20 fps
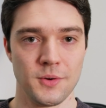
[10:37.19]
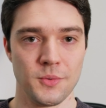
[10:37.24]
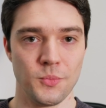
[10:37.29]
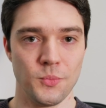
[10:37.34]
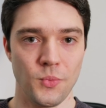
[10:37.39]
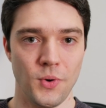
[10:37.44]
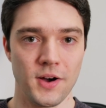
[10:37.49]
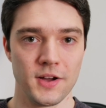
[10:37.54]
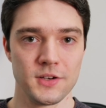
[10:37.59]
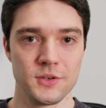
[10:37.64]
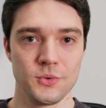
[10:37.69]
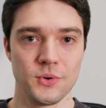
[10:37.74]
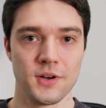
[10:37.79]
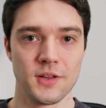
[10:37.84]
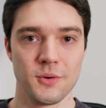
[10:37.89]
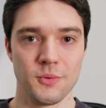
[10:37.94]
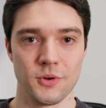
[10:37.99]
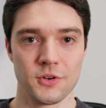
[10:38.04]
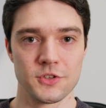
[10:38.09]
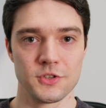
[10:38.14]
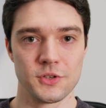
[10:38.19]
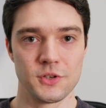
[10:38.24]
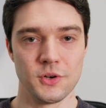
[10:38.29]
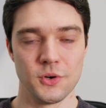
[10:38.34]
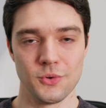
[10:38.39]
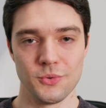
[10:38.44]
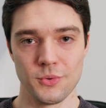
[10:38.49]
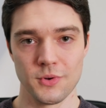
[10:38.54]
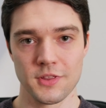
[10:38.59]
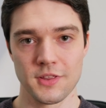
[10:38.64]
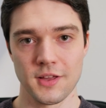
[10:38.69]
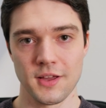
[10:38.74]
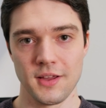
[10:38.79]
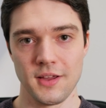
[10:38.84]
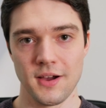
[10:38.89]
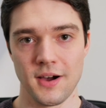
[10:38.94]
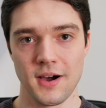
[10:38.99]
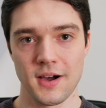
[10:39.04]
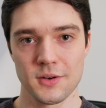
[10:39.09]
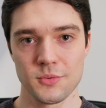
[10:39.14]
why do I want to go with
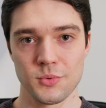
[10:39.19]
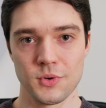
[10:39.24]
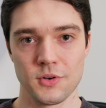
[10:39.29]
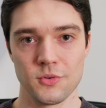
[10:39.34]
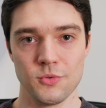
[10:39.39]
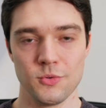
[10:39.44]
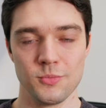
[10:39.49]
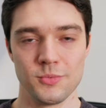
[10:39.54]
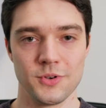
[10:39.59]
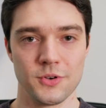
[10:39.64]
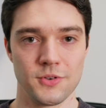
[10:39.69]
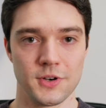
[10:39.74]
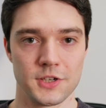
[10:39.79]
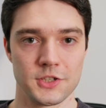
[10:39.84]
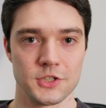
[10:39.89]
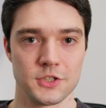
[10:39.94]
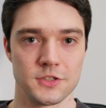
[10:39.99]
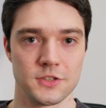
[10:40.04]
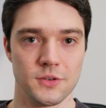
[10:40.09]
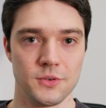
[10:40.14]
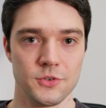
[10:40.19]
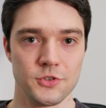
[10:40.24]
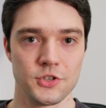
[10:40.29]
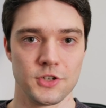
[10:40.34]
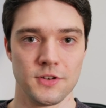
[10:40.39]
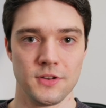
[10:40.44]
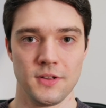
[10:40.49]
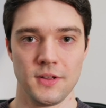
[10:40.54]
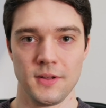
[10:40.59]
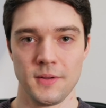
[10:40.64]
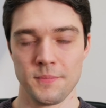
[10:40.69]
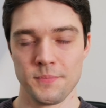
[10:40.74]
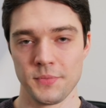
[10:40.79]
a hardware room correction solution